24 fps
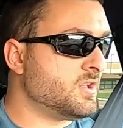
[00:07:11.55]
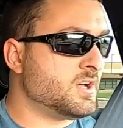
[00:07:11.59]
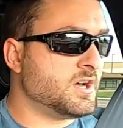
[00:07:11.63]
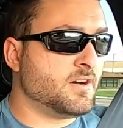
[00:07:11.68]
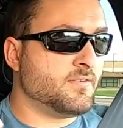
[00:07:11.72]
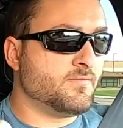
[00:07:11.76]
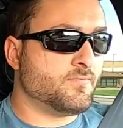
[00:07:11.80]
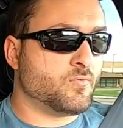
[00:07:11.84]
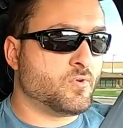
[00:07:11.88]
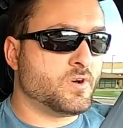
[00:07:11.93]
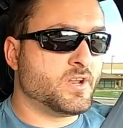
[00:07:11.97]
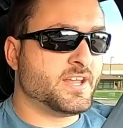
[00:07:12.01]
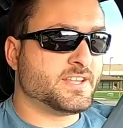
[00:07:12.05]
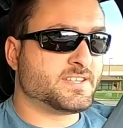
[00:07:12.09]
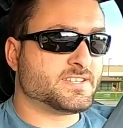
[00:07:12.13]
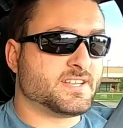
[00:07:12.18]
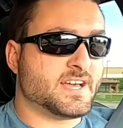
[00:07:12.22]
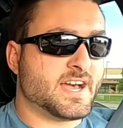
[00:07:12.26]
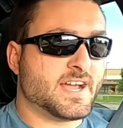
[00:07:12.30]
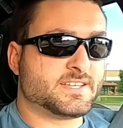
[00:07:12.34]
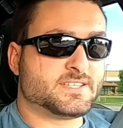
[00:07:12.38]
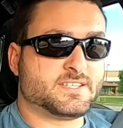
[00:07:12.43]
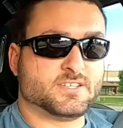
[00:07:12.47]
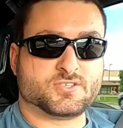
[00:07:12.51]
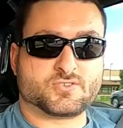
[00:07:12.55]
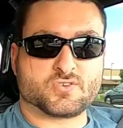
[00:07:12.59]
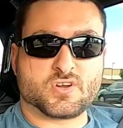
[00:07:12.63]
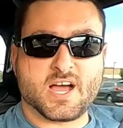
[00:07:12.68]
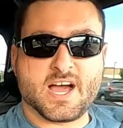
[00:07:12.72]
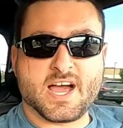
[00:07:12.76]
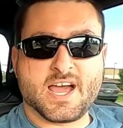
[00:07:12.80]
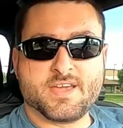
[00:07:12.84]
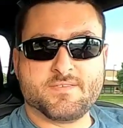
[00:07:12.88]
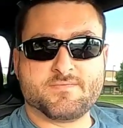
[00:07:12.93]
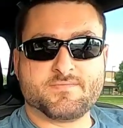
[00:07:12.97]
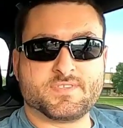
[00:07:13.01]
of what it's like to
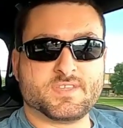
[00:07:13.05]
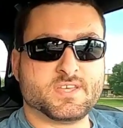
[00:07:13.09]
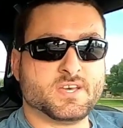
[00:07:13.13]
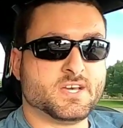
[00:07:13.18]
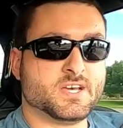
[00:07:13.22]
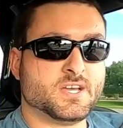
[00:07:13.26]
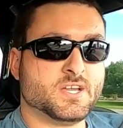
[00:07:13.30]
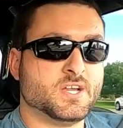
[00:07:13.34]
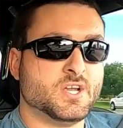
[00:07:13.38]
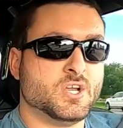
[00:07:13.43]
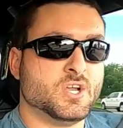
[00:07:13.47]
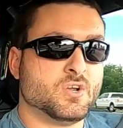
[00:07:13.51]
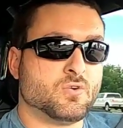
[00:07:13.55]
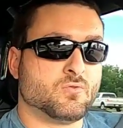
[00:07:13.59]
drive the